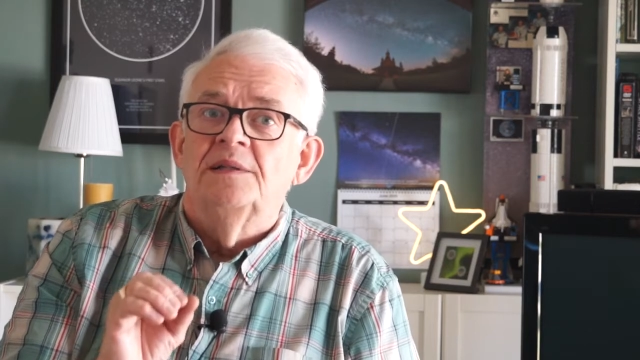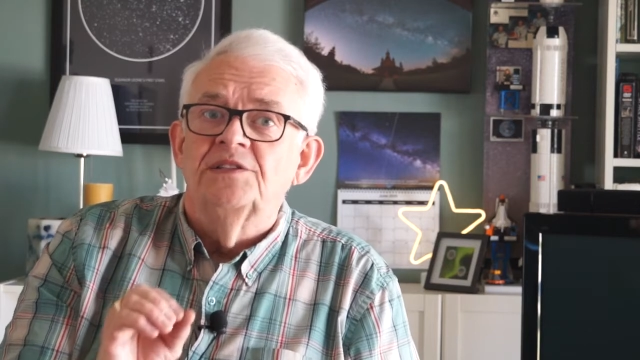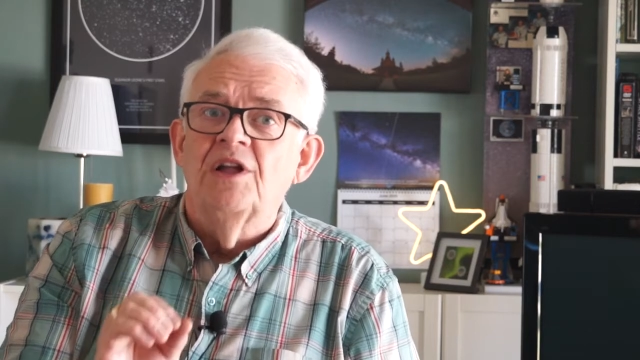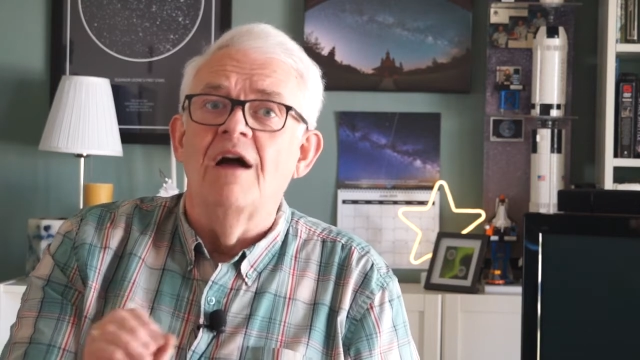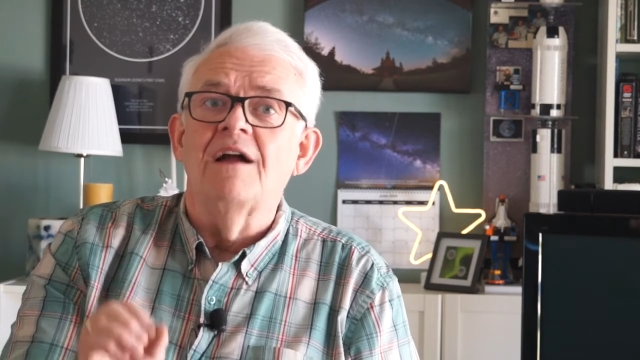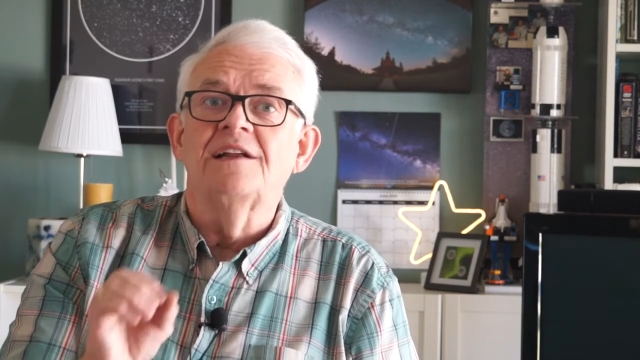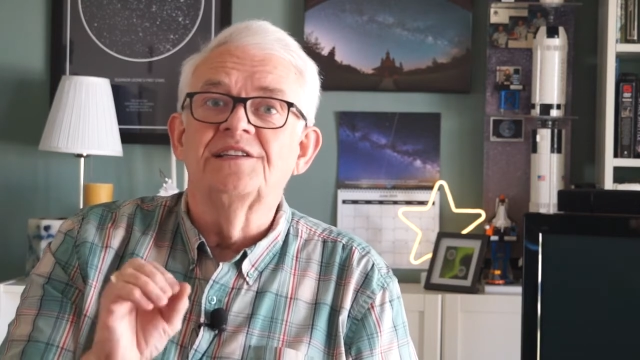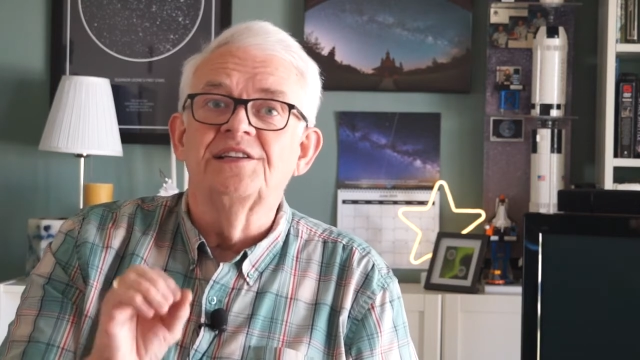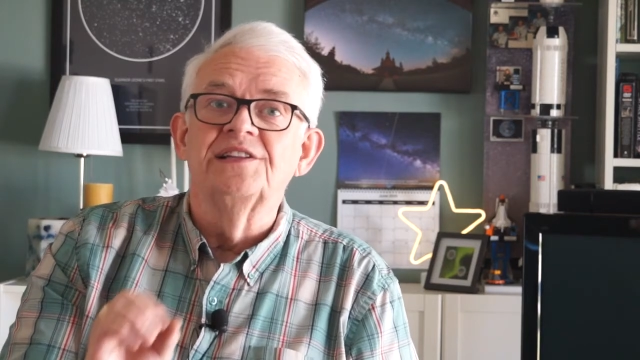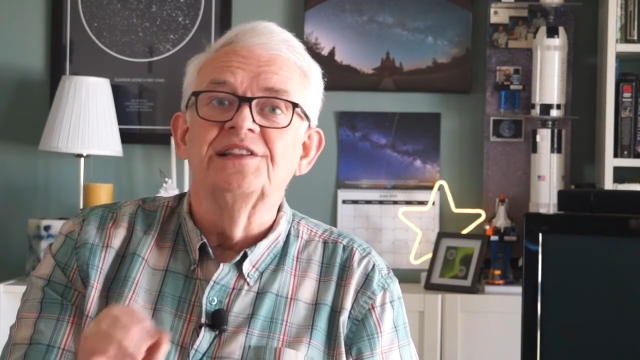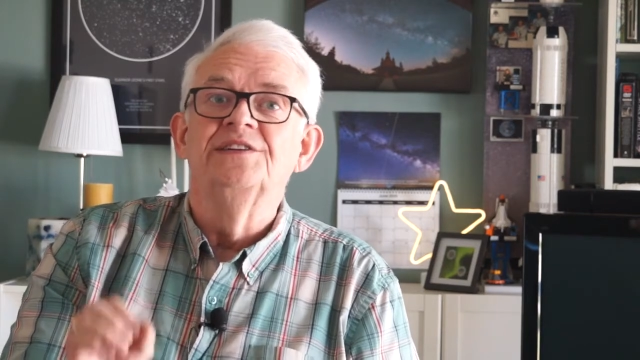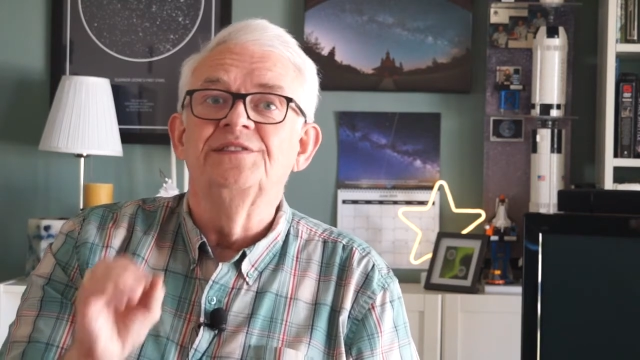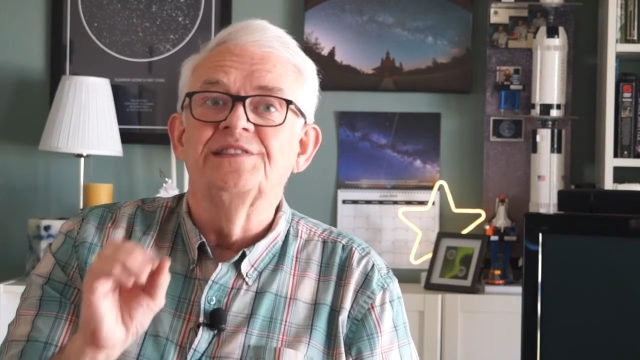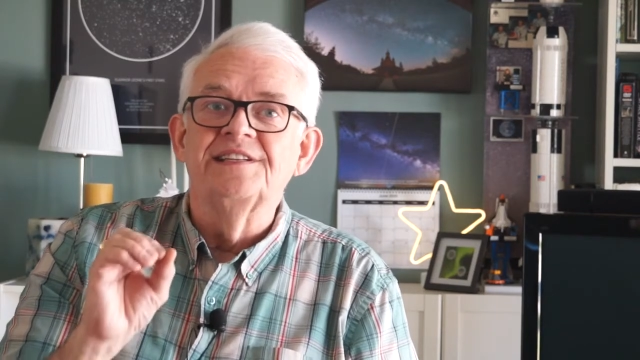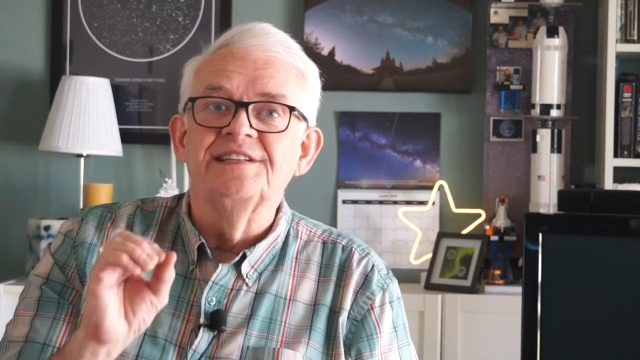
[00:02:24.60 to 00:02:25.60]

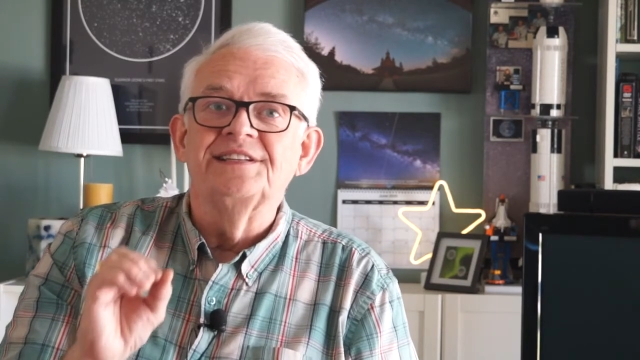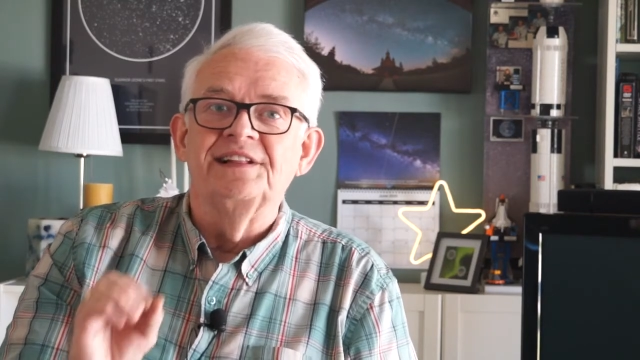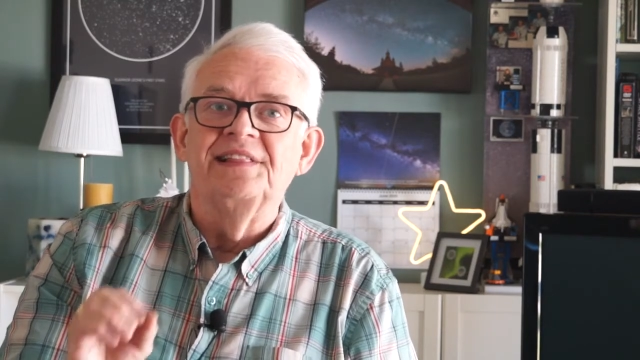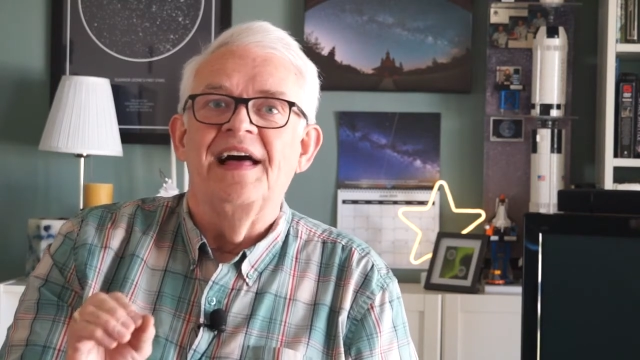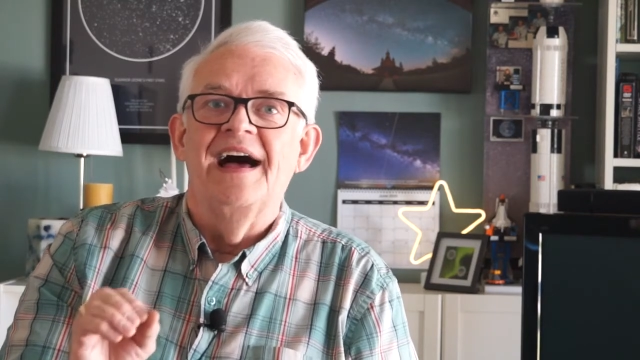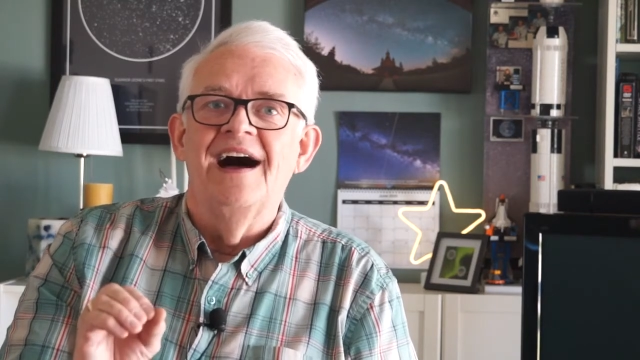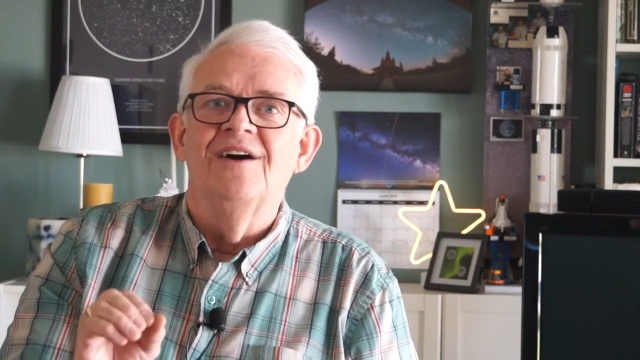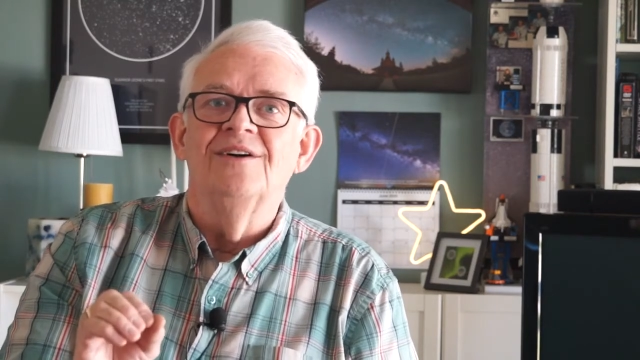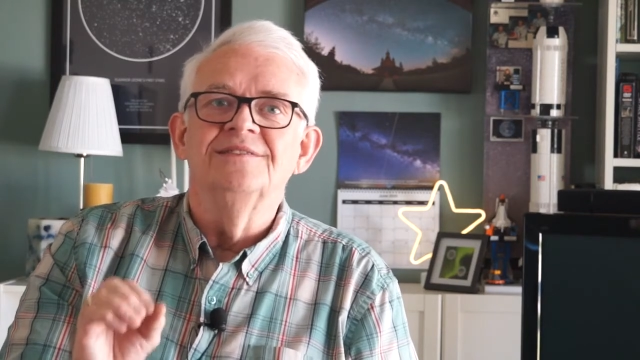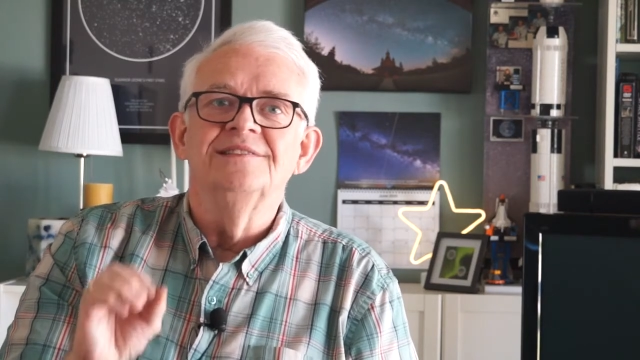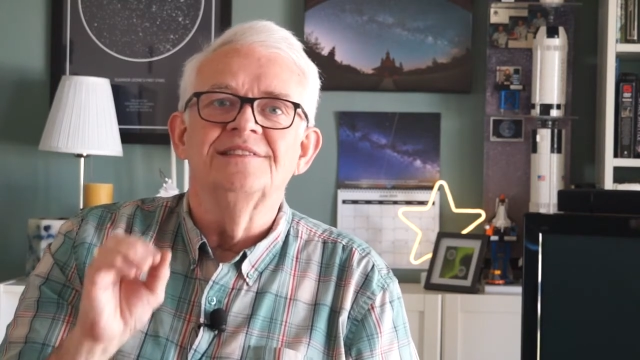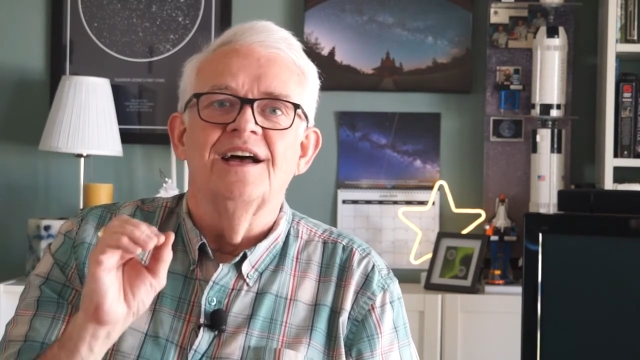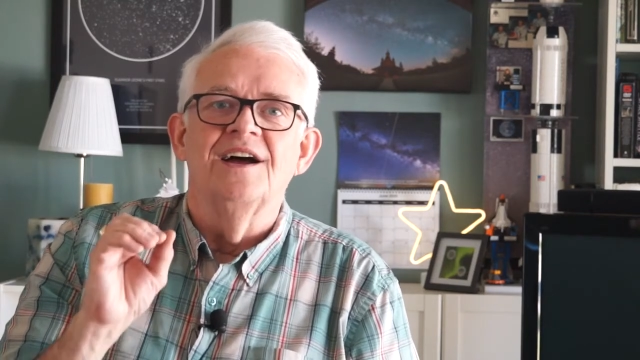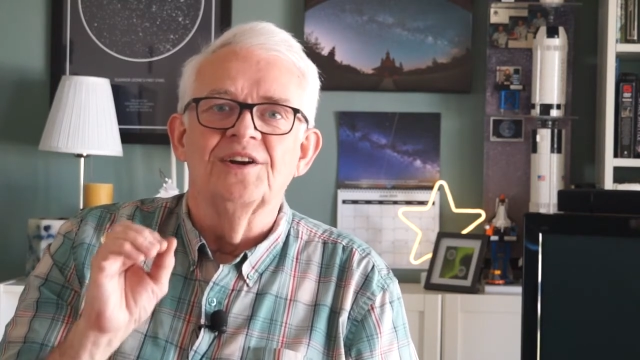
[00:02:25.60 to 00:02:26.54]
Noctilucent clouds,